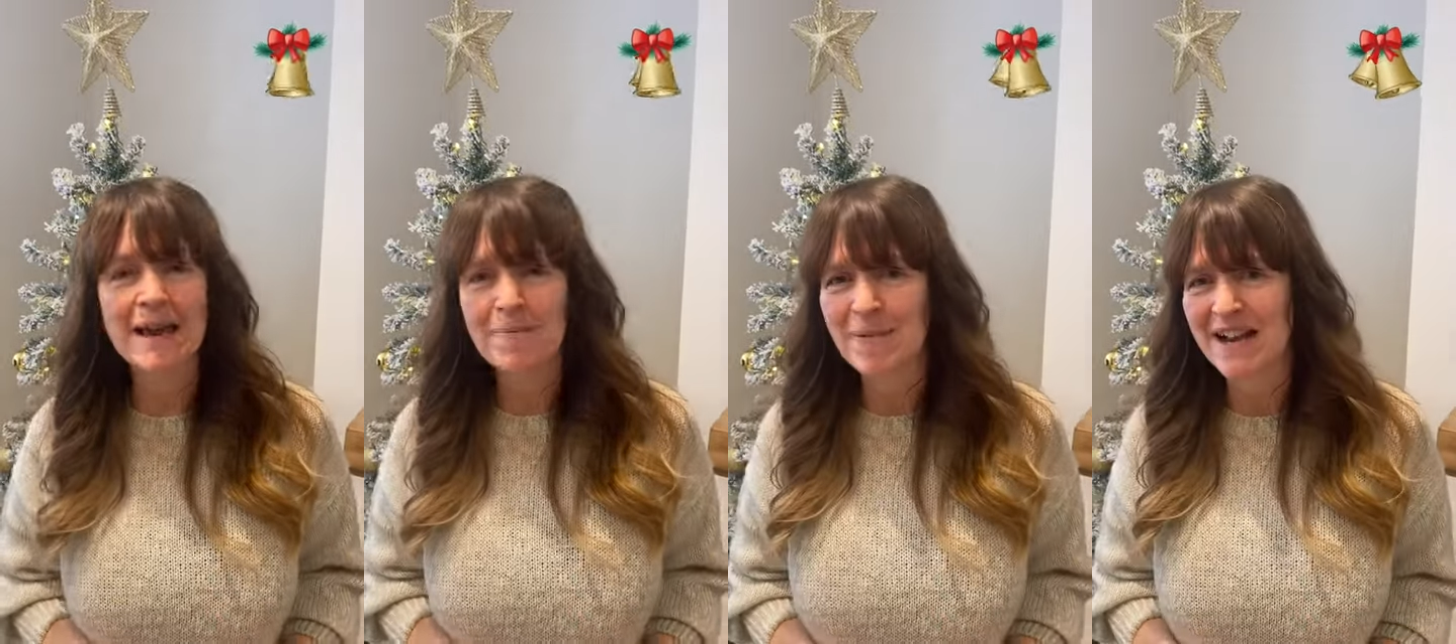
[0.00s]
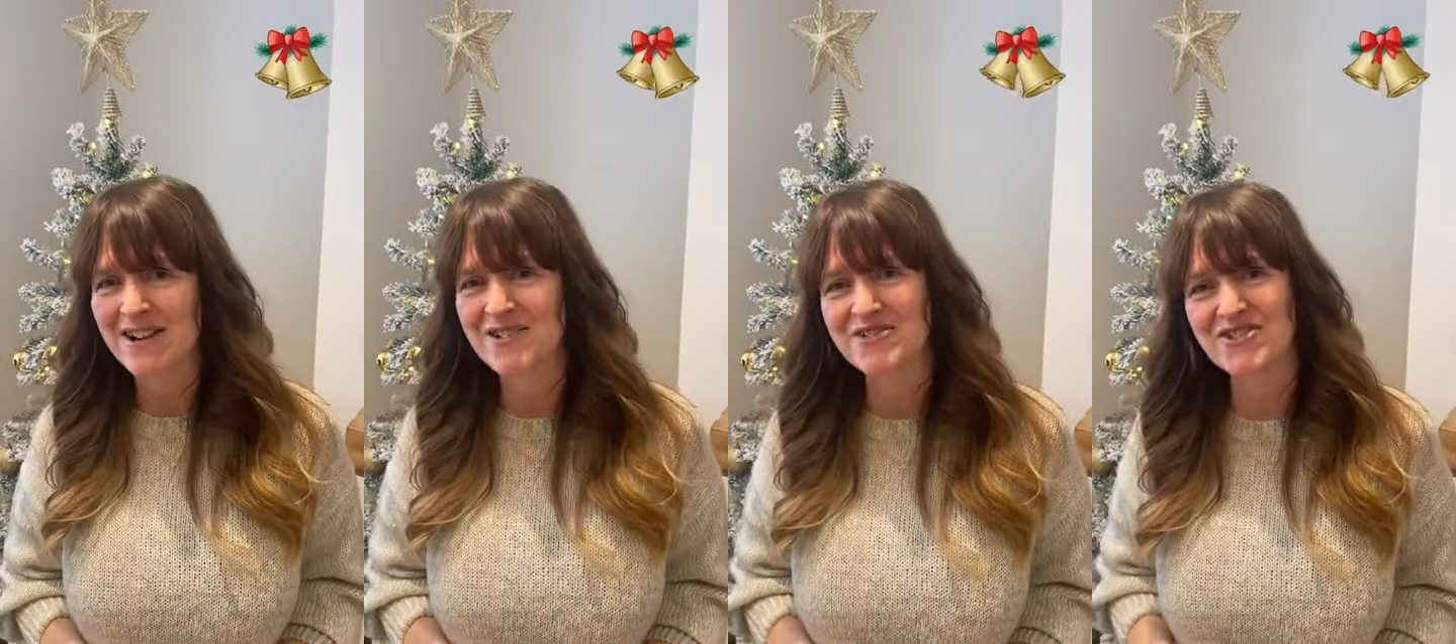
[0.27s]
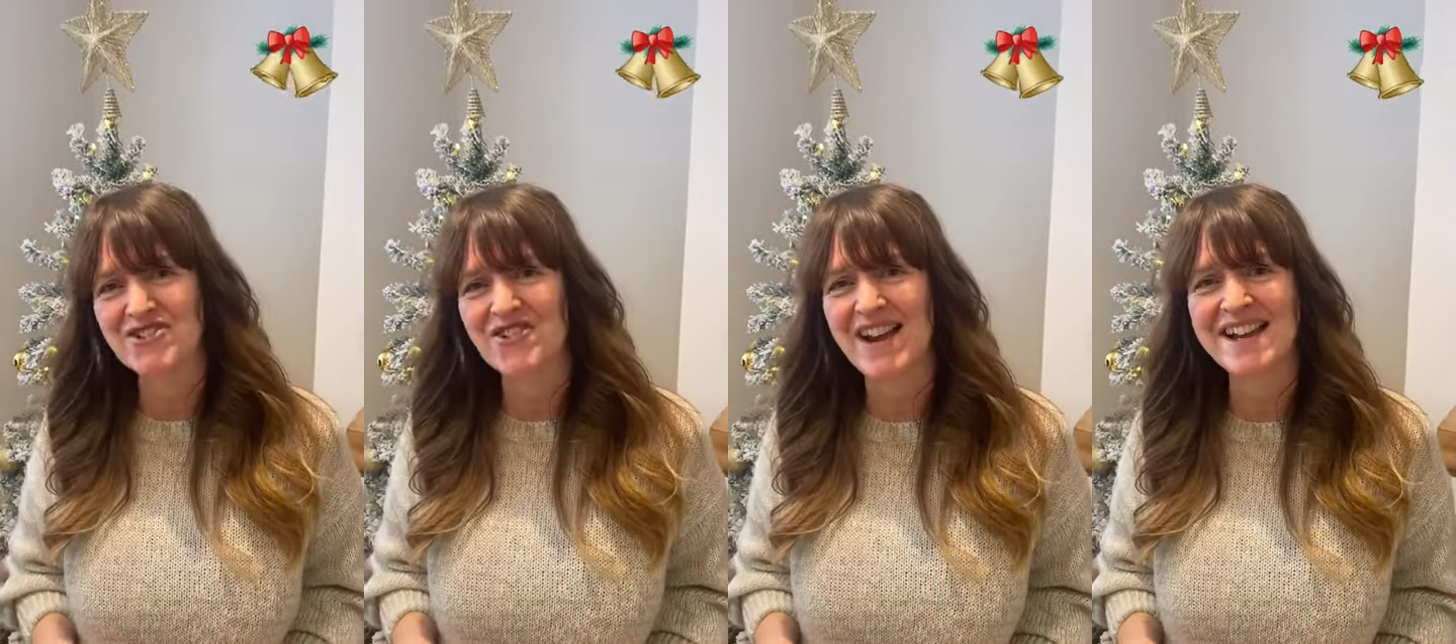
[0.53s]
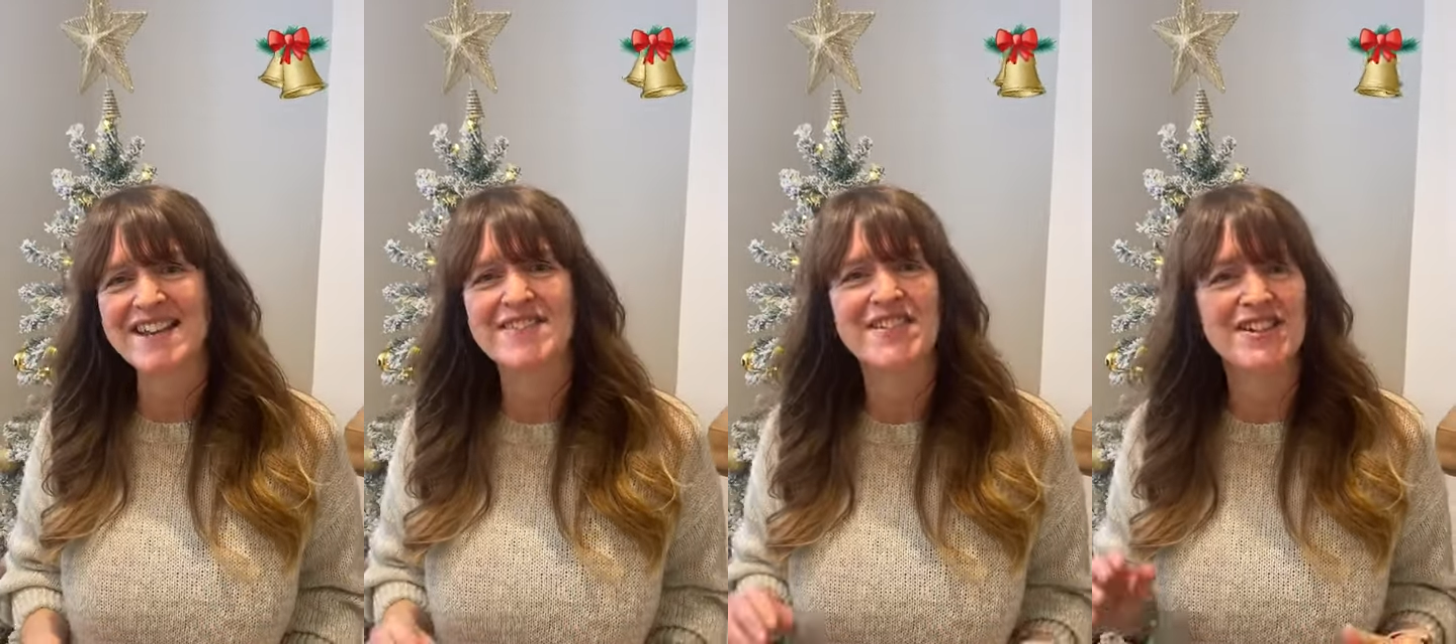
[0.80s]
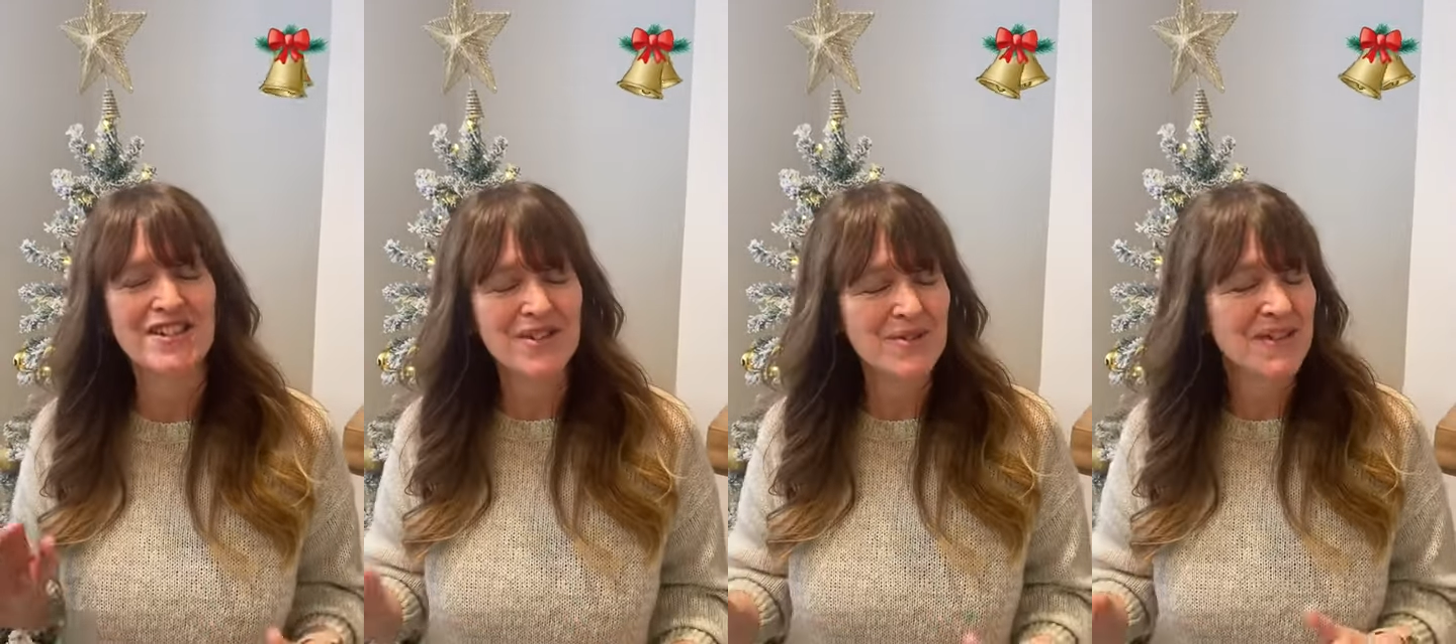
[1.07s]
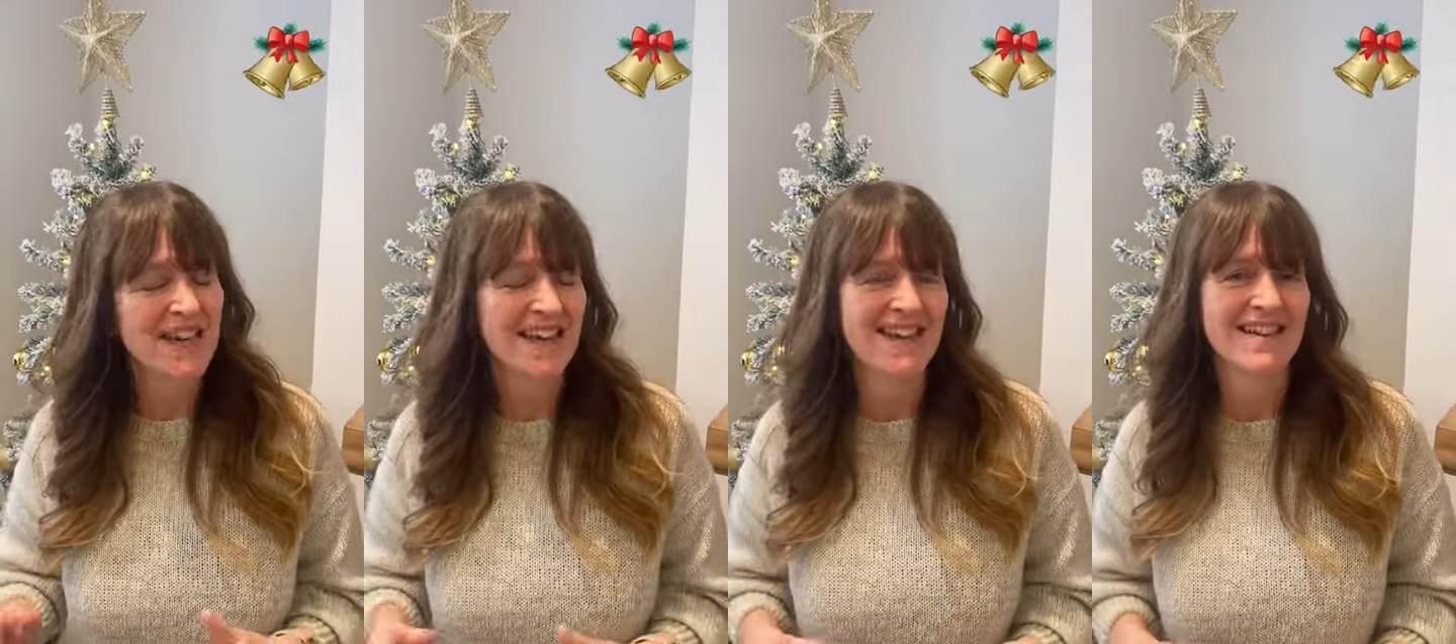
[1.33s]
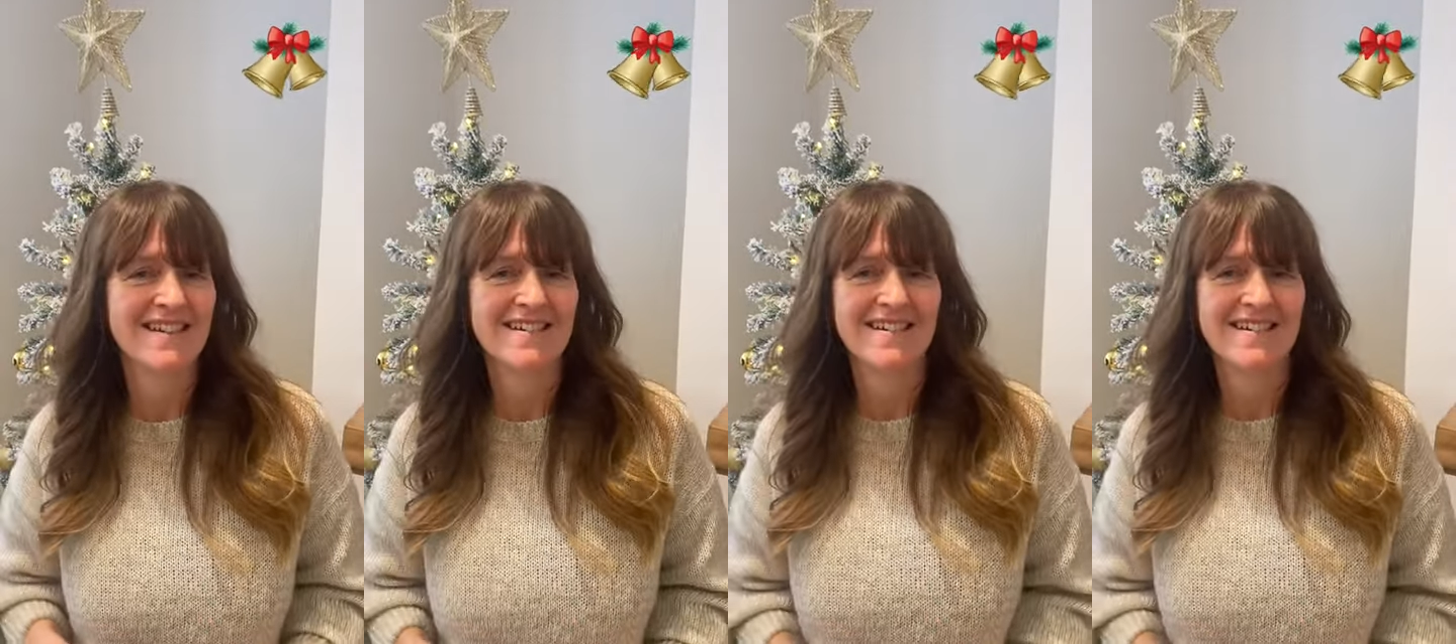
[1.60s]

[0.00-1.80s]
back on track in the new year.